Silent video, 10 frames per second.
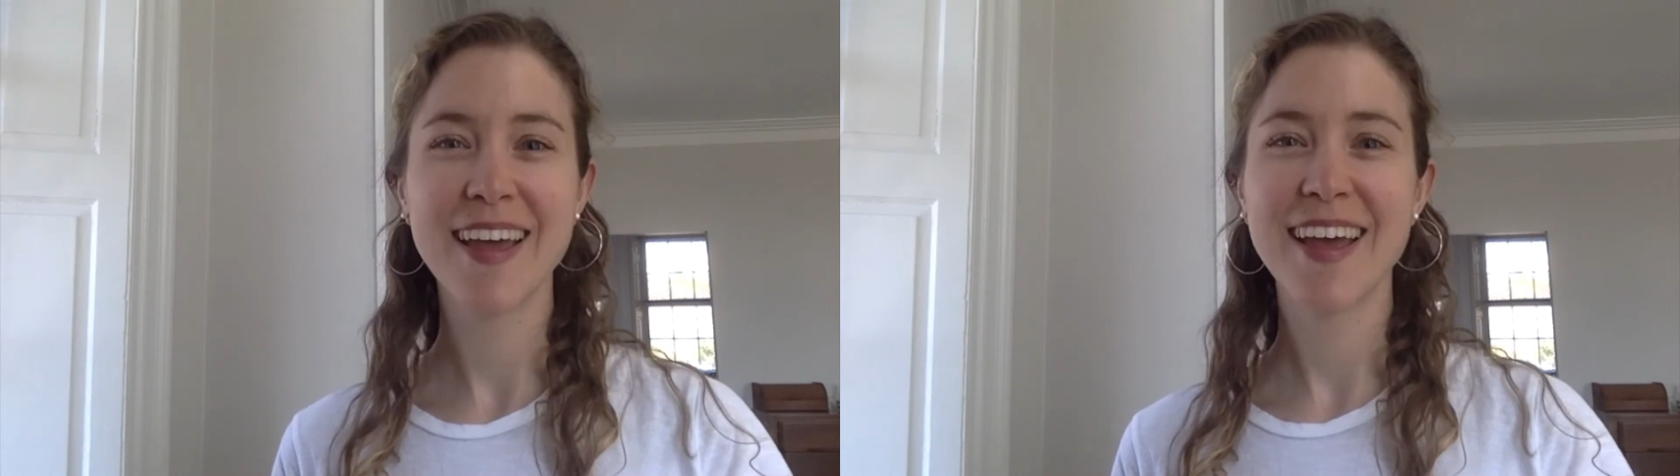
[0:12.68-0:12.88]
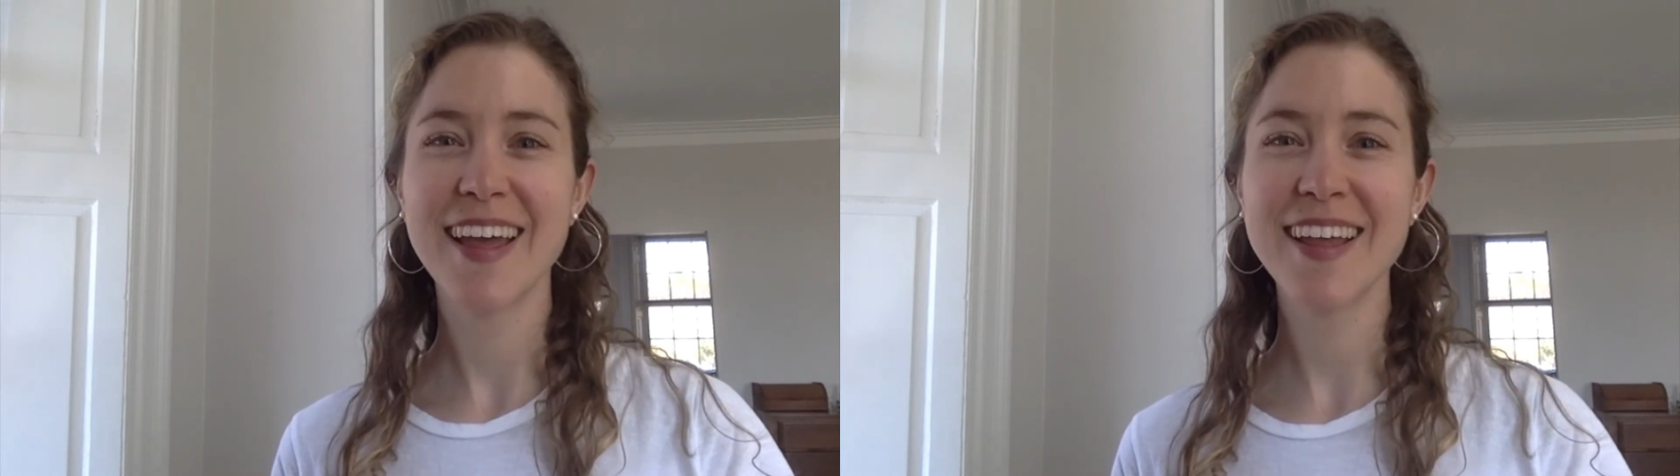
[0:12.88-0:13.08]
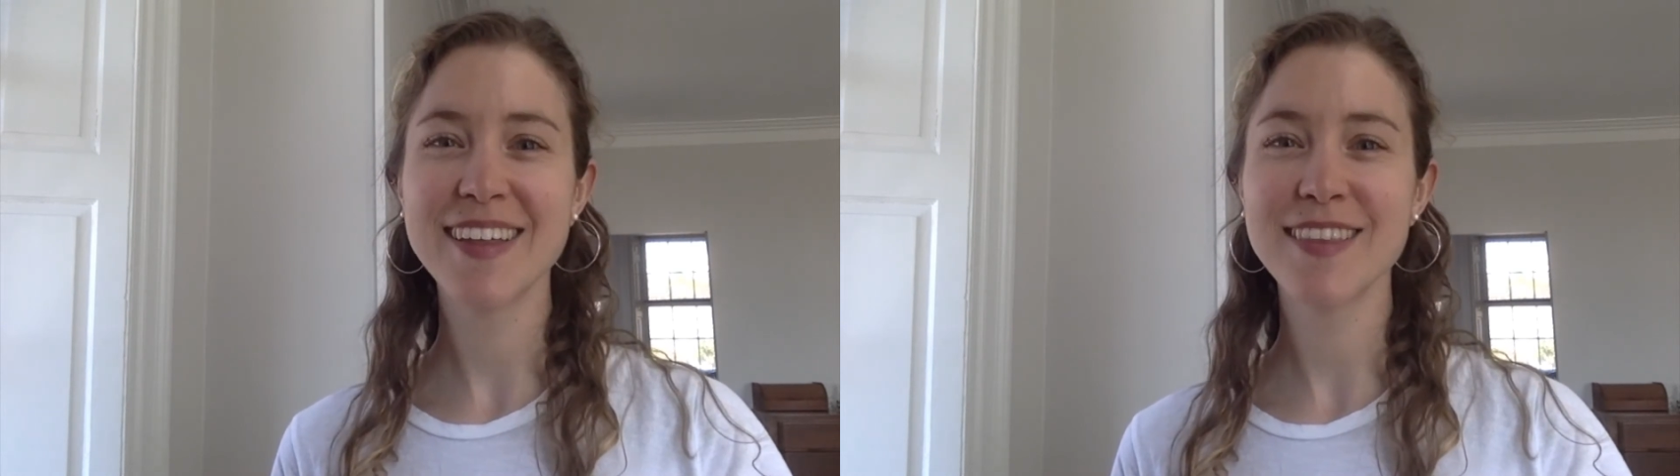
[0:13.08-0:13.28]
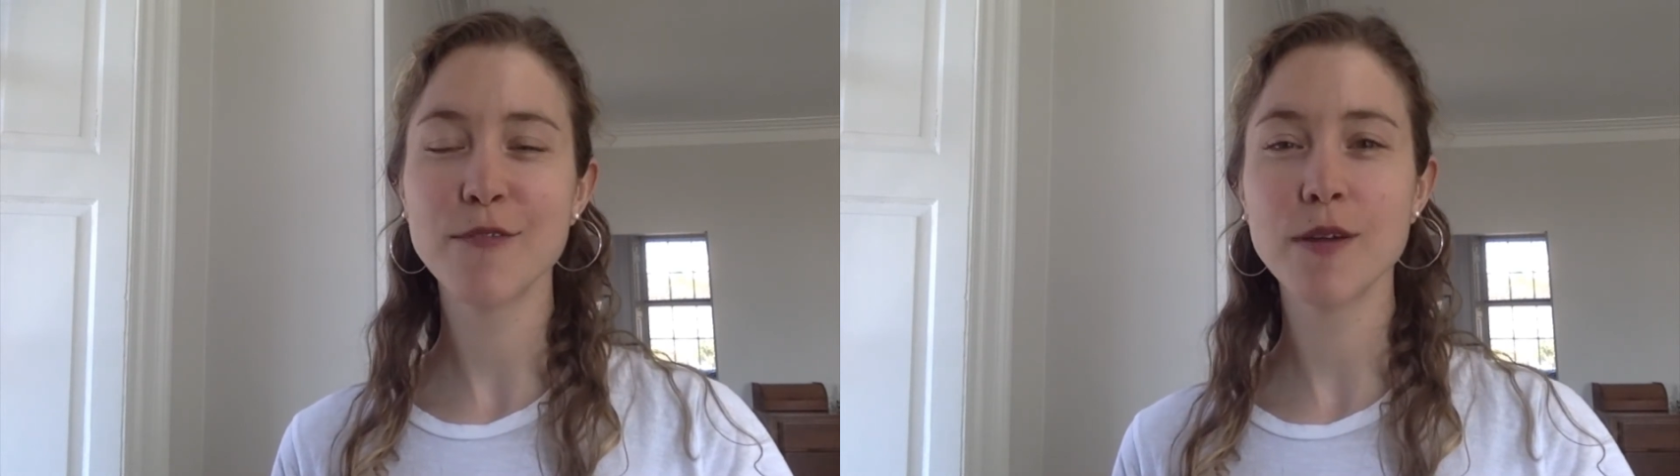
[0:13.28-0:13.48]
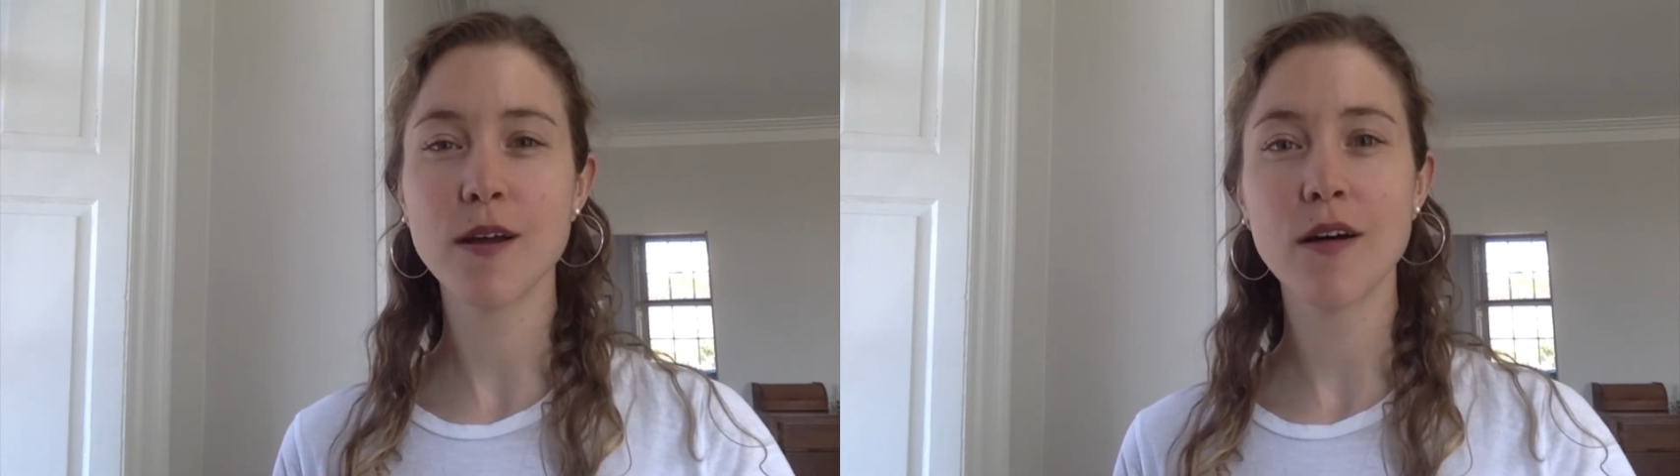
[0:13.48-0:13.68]
and that
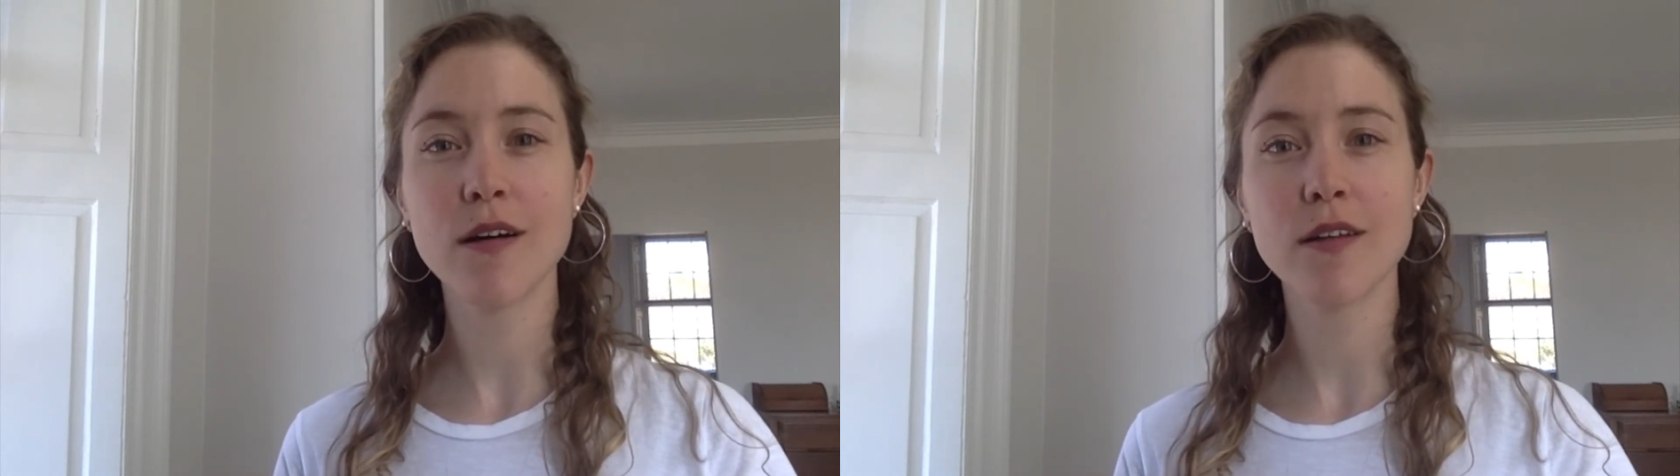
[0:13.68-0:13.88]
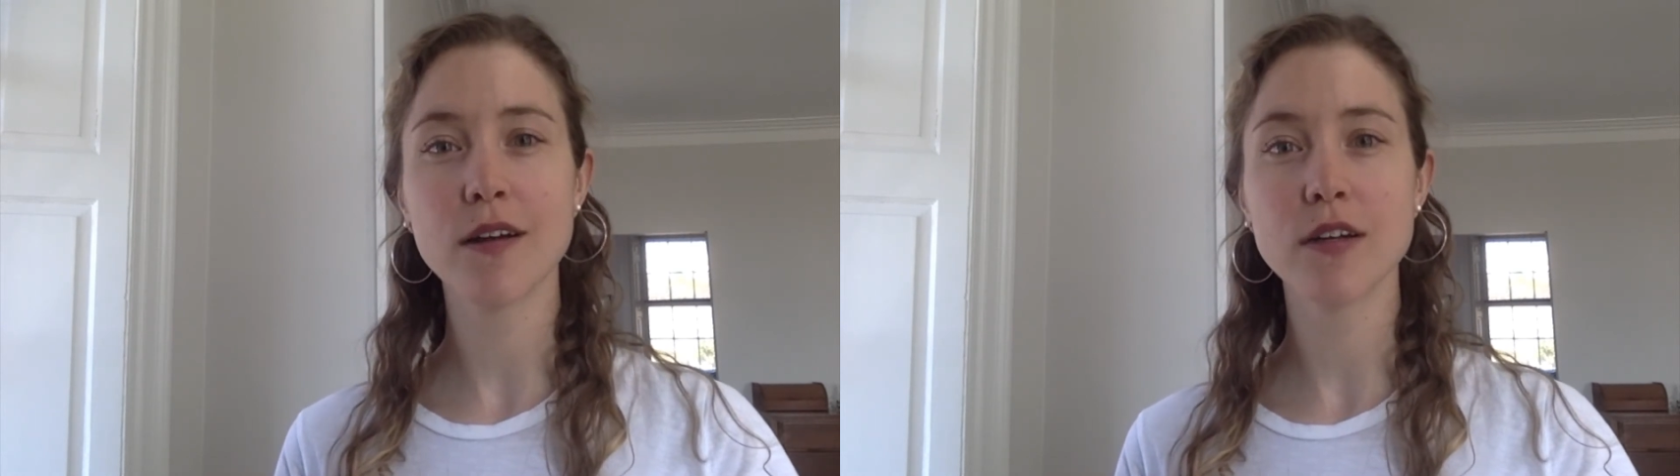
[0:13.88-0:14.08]
we all are